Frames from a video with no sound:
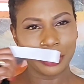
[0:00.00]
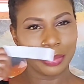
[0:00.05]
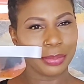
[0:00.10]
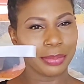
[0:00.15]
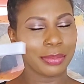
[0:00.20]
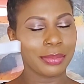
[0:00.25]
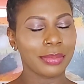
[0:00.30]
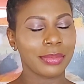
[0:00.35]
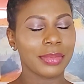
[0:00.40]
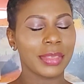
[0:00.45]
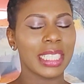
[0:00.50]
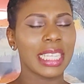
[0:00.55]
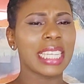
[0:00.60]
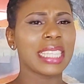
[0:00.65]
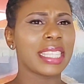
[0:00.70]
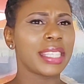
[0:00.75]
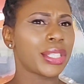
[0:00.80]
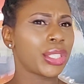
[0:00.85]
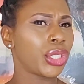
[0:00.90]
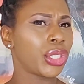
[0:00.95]

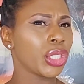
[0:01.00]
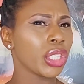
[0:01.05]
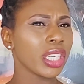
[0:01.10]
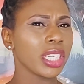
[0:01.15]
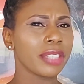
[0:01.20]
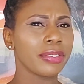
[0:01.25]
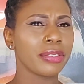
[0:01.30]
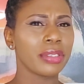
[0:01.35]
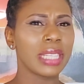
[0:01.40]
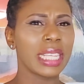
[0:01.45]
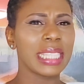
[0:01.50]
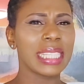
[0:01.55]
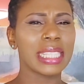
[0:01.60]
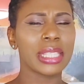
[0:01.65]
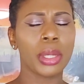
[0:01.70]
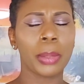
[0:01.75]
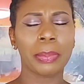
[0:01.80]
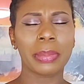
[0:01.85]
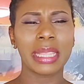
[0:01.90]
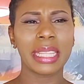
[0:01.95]
It is joyful.
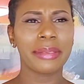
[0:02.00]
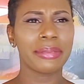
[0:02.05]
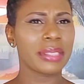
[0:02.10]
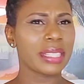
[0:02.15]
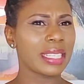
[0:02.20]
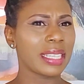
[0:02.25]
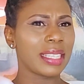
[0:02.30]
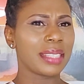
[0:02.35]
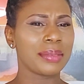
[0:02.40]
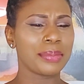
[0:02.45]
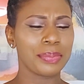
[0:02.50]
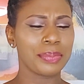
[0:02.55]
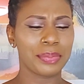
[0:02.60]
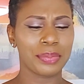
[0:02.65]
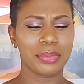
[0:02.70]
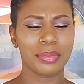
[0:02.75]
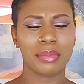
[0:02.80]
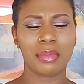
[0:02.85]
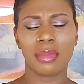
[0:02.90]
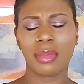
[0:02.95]
It's uplifting.
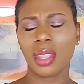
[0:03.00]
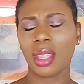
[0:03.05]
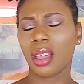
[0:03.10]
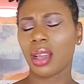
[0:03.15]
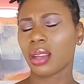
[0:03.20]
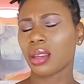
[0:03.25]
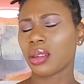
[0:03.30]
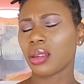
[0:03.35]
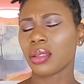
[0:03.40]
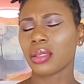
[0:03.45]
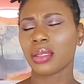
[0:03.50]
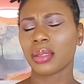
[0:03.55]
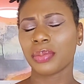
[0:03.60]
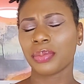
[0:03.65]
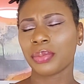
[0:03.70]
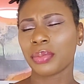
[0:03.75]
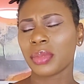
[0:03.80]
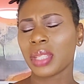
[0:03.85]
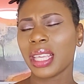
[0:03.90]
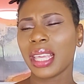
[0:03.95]
Oh God.
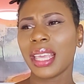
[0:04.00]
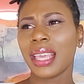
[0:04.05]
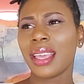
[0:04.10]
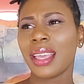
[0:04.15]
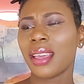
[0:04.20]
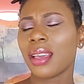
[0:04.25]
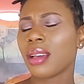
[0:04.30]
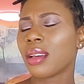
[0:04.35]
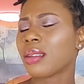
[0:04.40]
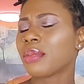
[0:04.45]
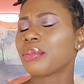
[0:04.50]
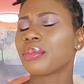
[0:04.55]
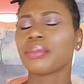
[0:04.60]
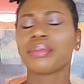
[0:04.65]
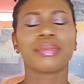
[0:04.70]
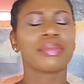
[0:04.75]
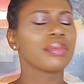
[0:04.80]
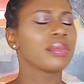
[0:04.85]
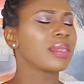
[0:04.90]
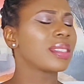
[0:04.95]

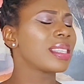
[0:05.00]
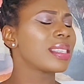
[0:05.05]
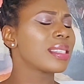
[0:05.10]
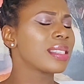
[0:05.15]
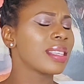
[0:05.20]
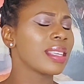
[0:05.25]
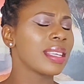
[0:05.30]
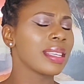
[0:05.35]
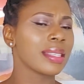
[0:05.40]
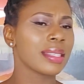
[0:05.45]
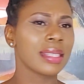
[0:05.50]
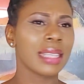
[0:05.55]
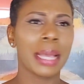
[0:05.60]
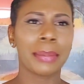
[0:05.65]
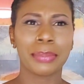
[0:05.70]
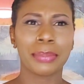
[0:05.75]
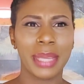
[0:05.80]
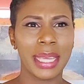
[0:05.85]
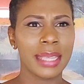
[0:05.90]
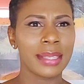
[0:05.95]
This is
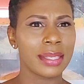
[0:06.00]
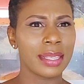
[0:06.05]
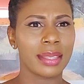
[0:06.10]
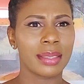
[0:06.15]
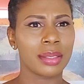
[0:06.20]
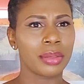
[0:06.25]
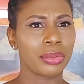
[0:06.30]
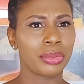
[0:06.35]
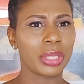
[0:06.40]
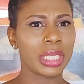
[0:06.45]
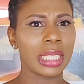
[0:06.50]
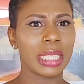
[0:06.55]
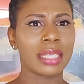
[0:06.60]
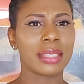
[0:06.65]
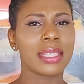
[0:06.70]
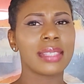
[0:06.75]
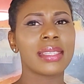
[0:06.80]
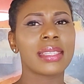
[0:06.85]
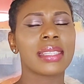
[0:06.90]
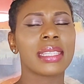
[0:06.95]
amazing. Really,
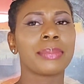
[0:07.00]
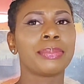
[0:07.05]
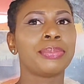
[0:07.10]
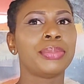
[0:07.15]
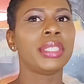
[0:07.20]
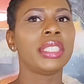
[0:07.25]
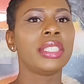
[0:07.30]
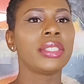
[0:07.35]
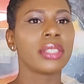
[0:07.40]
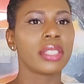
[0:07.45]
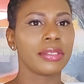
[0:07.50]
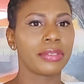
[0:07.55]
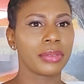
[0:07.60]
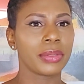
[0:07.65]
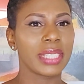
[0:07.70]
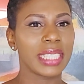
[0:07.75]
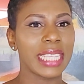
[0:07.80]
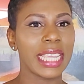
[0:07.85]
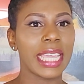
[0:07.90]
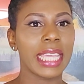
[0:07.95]
this is a beautiful
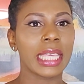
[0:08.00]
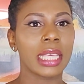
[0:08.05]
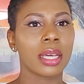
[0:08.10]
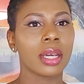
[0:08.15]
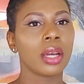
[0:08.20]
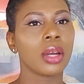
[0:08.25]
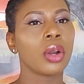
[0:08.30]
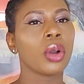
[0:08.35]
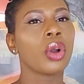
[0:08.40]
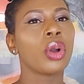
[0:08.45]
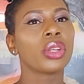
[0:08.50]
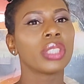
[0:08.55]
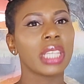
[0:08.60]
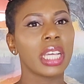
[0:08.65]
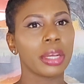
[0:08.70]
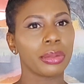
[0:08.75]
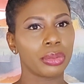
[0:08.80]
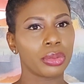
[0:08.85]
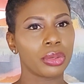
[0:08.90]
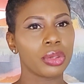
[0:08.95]
take on
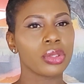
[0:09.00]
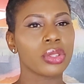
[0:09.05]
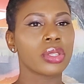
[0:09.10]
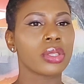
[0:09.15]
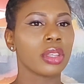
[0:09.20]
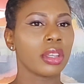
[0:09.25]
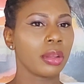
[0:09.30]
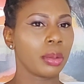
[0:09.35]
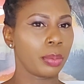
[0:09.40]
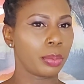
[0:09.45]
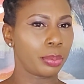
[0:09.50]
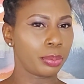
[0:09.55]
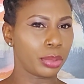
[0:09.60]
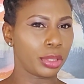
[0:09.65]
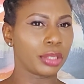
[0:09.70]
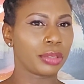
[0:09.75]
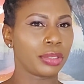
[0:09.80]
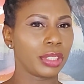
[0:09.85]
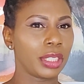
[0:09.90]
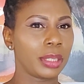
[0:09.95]
a rose
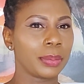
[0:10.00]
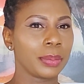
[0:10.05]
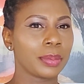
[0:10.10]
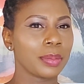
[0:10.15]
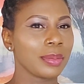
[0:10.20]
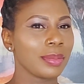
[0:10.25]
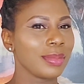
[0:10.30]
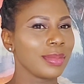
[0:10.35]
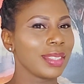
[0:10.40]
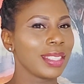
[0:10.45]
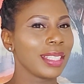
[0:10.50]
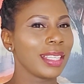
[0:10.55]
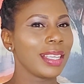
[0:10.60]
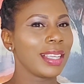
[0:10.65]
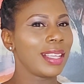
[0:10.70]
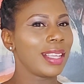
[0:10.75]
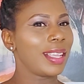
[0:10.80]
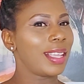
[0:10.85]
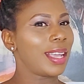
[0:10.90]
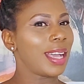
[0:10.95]
perfume.
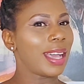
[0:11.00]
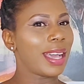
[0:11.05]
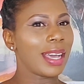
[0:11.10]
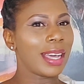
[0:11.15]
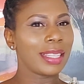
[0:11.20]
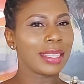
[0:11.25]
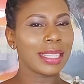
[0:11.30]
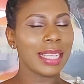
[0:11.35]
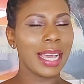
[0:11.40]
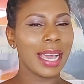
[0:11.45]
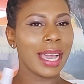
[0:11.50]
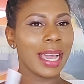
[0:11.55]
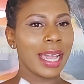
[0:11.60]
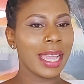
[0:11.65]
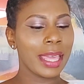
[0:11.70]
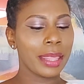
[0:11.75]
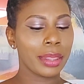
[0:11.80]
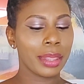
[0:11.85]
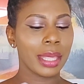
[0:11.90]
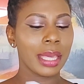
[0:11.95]
And
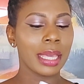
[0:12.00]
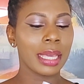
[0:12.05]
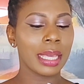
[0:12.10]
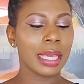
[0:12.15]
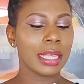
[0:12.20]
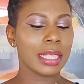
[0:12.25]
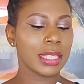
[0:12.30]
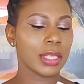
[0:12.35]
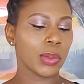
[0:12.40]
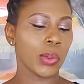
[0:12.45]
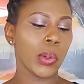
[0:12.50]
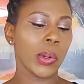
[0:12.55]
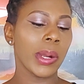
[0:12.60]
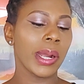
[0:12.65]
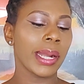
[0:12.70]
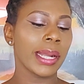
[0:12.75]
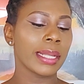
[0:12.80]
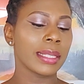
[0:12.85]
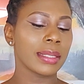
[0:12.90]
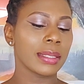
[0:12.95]
I think it's
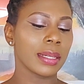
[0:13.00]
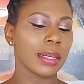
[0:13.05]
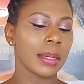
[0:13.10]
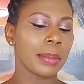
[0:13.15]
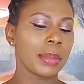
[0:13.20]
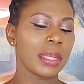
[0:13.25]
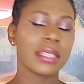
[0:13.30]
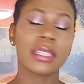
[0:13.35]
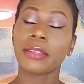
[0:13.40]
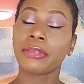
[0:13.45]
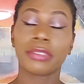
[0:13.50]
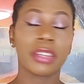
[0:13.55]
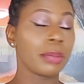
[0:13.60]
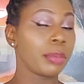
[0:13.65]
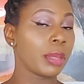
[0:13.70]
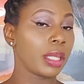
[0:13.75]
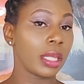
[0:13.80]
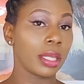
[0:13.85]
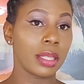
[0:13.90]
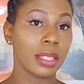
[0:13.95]
quite, it's a
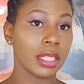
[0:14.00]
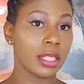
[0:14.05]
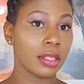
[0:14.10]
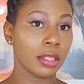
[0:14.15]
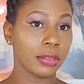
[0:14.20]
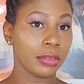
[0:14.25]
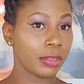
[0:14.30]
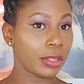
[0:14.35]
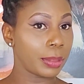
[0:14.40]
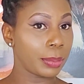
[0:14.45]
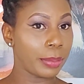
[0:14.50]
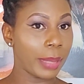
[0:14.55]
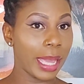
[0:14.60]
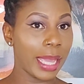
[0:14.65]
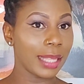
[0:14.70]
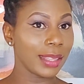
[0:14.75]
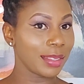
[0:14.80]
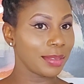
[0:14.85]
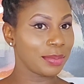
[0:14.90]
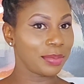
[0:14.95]
feminine, it's not for the
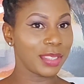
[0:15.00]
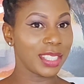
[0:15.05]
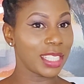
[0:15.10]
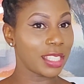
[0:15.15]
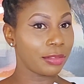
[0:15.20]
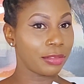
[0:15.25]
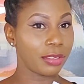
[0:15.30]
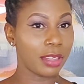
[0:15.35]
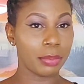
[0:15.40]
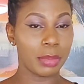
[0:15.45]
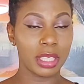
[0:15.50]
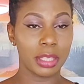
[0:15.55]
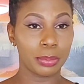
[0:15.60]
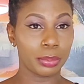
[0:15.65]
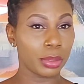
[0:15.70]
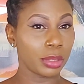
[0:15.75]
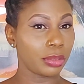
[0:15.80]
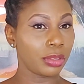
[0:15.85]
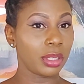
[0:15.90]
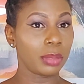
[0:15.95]
men, it's a feminine
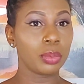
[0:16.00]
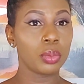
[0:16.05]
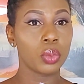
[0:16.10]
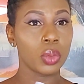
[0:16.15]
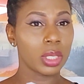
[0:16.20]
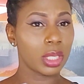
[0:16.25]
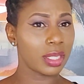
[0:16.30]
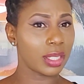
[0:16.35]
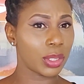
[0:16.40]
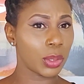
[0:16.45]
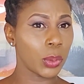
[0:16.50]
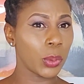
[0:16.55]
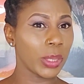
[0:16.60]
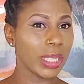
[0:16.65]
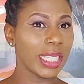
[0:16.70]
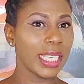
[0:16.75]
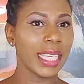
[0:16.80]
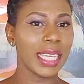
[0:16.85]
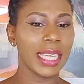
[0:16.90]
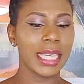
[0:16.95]
perfume, which is
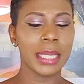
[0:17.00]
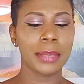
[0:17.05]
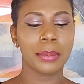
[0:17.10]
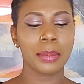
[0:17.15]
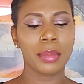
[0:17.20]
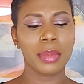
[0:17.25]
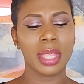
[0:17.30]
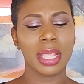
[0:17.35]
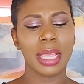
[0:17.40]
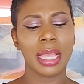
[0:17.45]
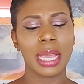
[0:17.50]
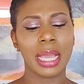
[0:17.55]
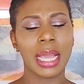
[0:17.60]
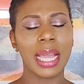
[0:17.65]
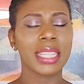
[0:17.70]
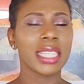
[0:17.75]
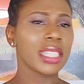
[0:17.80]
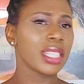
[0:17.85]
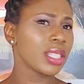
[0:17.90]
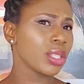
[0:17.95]
okay.
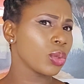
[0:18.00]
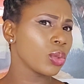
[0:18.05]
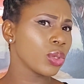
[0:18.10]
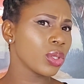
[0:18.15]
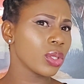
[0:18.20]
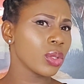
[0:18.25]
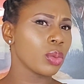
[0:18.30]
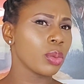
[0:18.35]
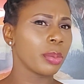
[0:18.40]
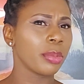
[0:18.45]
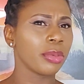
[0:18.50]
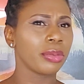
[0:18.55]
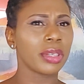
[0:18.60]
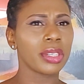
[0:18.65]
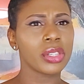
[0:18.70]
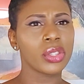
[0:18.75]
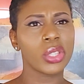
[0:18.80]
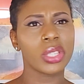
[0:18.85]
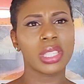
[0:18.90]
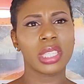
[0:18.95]
And it's also
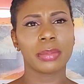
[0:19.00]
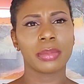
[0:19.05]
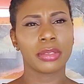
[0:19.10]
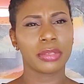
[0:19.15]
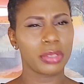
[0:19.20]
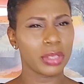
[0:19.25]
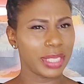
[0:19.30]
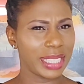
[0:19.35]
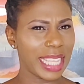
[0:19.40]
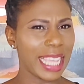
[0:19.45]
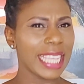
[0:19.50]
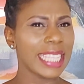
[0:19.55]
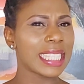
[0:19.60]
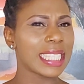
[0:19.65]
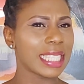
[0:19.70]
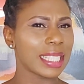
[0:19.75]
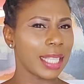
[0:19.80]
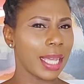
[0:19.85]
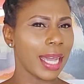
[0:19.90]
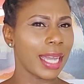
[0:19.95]
very suitable for date
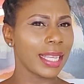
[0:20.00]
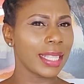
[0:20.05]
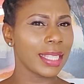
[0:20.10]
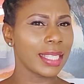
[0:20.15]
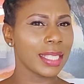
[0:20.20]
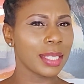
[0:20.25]
night.